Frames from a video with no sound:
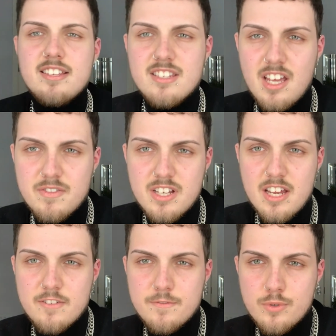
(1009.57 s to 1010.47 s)
says after
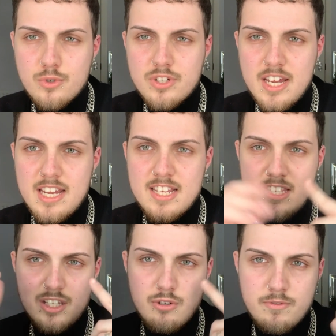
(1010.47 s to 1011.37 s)
like 4 days,
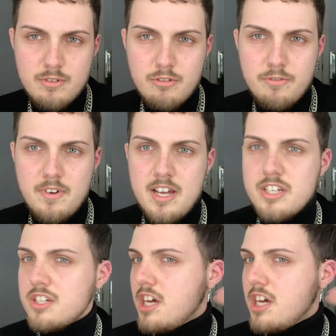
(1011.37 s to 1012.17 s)
you'll feel refreshed.